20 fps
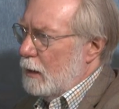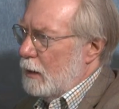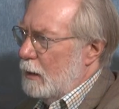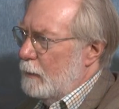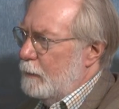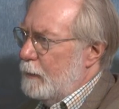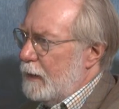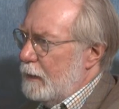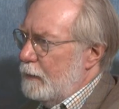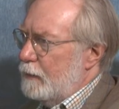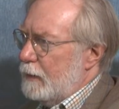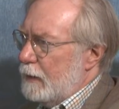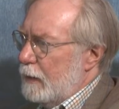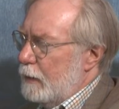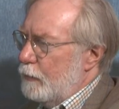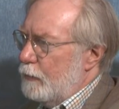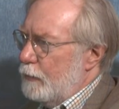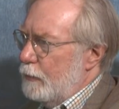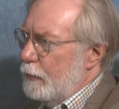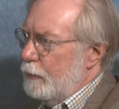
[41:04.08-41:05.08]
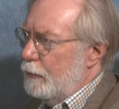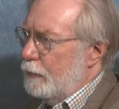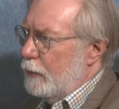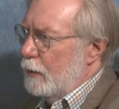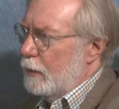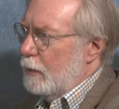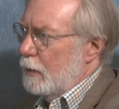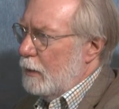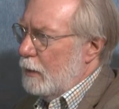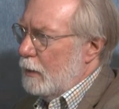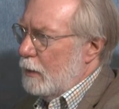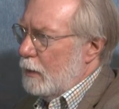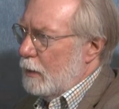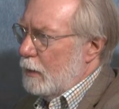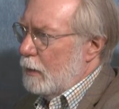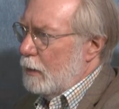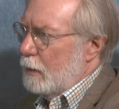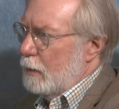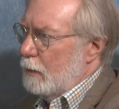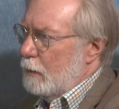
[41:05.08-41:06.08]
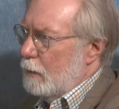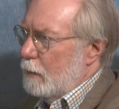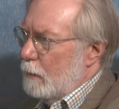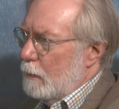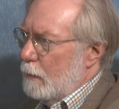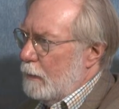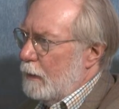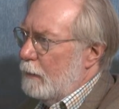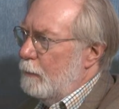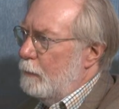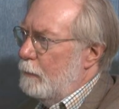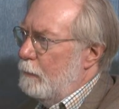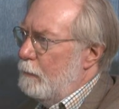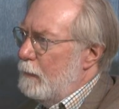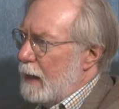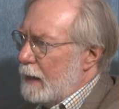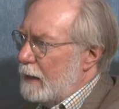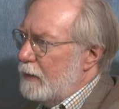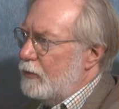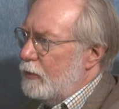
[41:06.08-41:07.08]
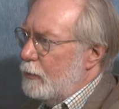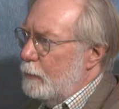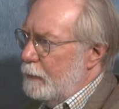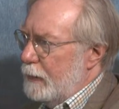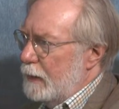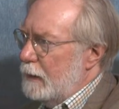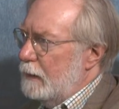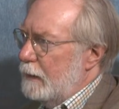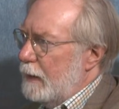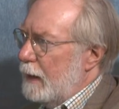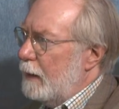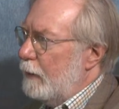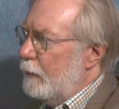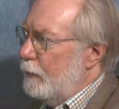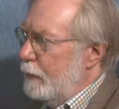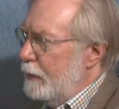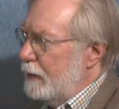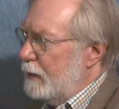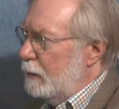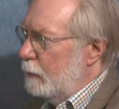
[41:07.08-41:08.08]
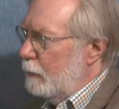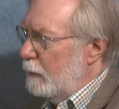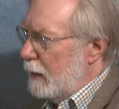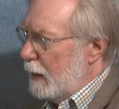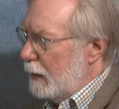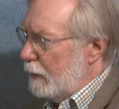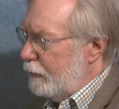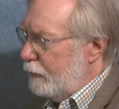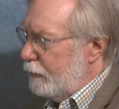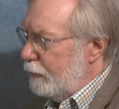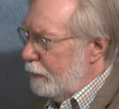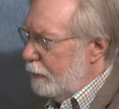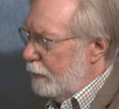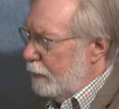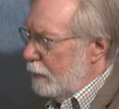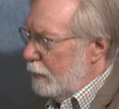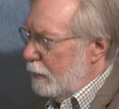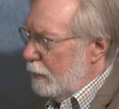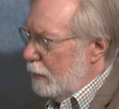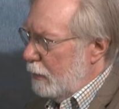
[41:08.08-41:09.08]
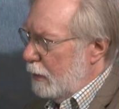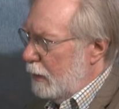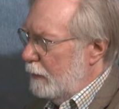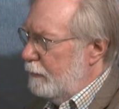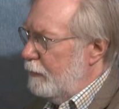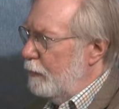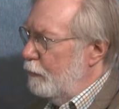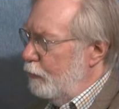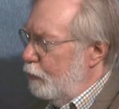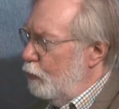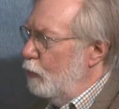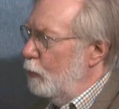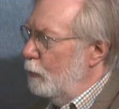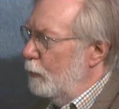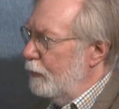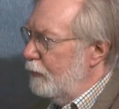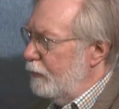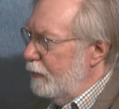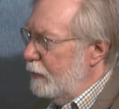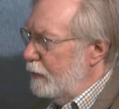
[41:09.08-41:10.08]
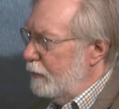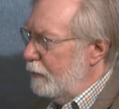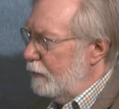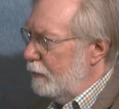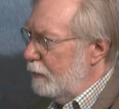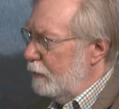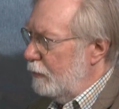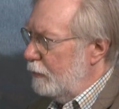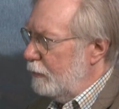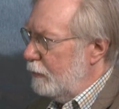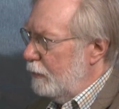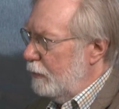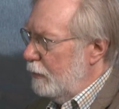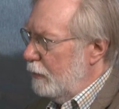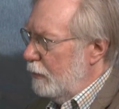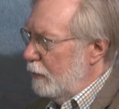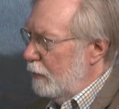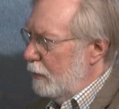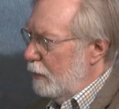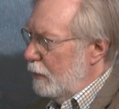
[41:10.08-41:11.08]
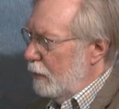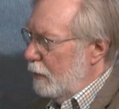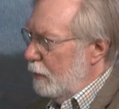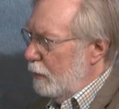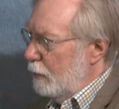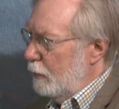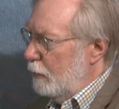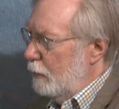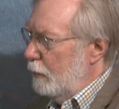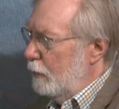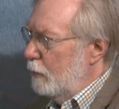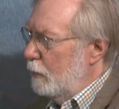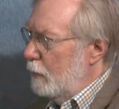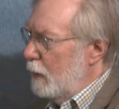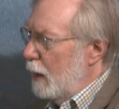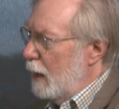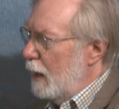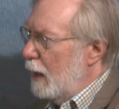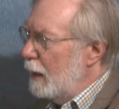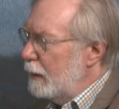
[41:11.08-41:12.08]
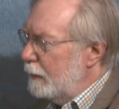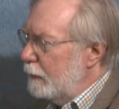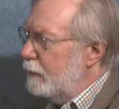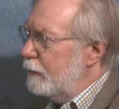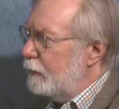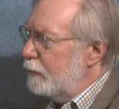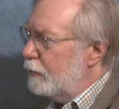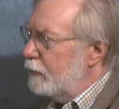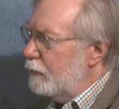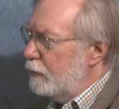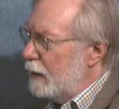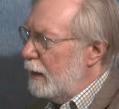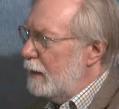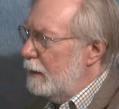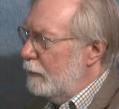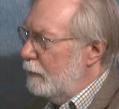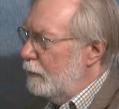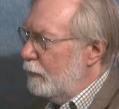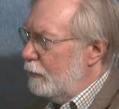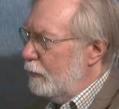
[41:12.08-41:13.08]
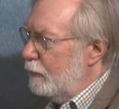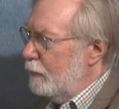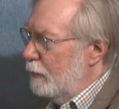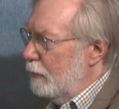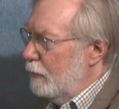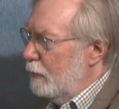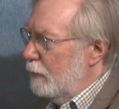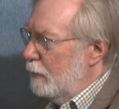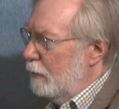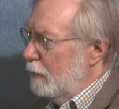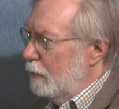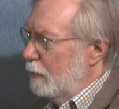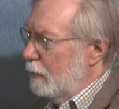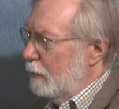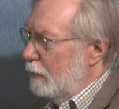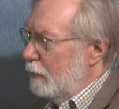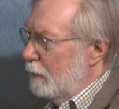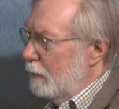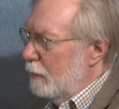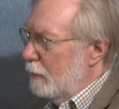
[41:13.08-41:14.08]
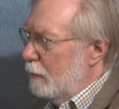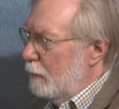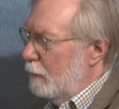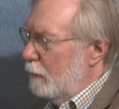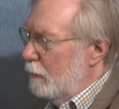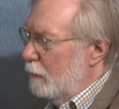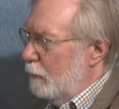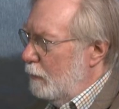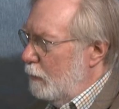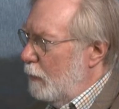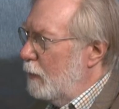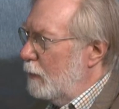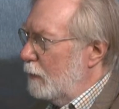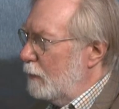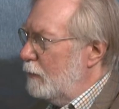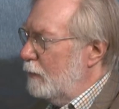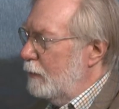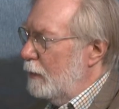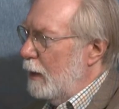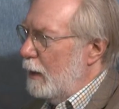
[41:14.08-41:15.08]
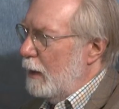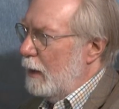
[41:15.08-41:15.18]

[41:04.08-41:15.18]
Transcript: in both countries they've managed to build that critical mass of informed citizens who understands what's